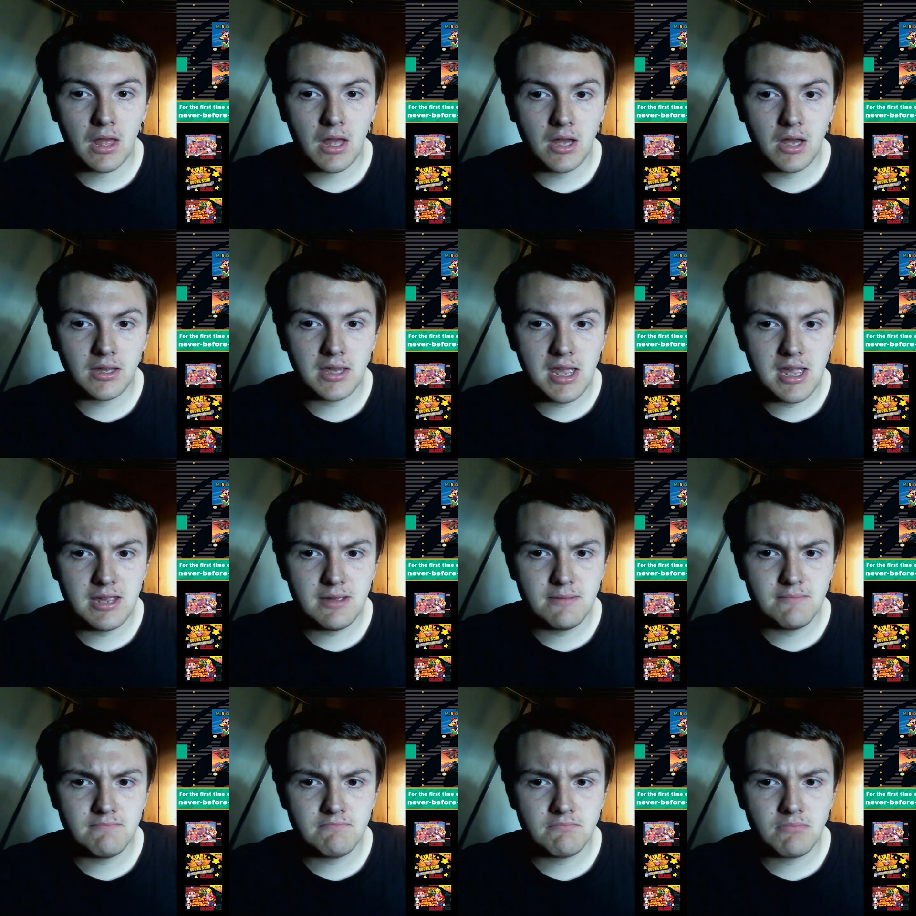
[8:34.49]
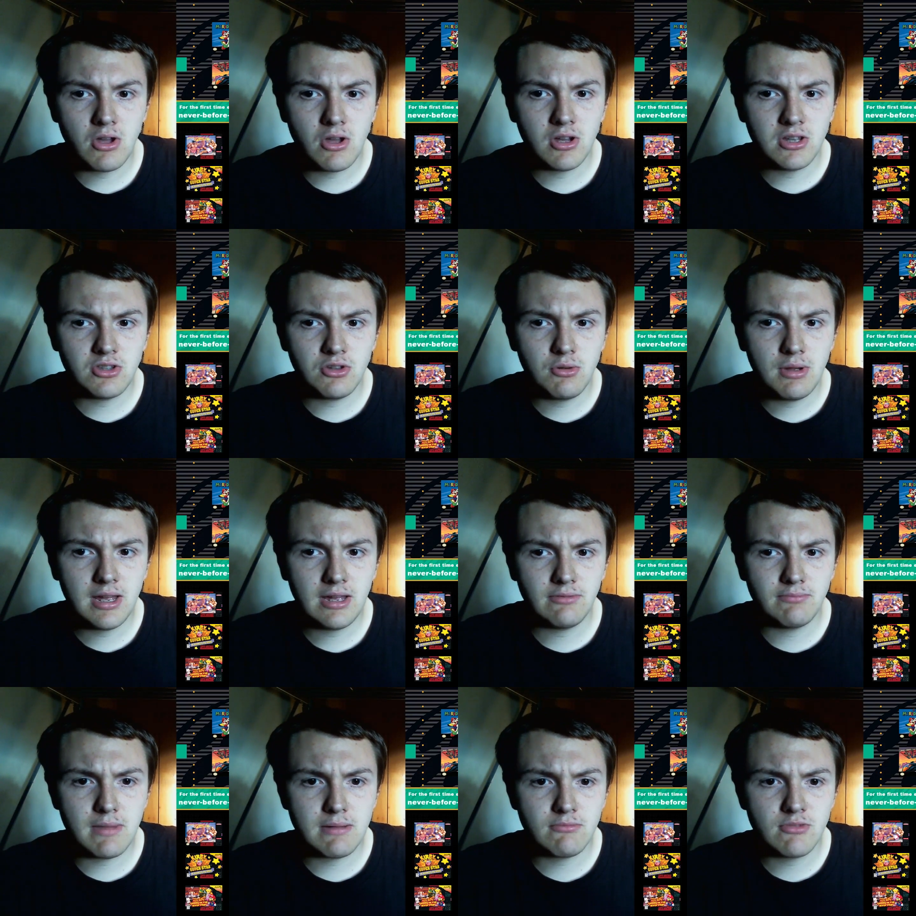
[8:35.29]
game that I do have
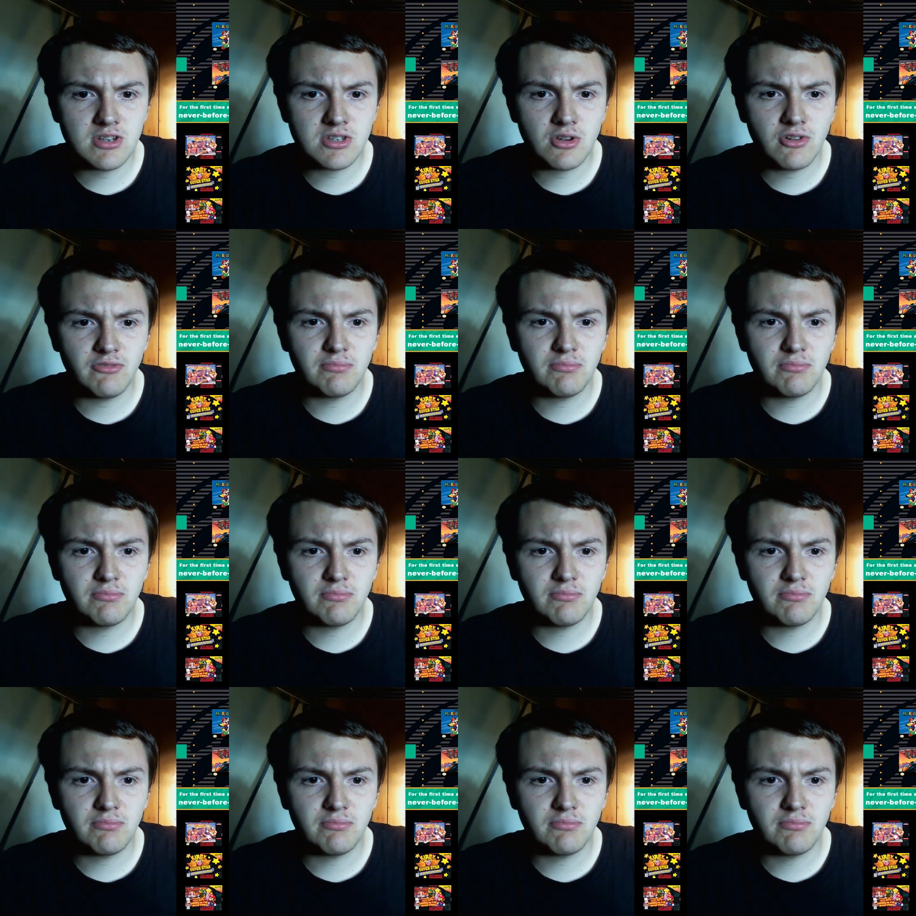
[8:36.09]
memories of,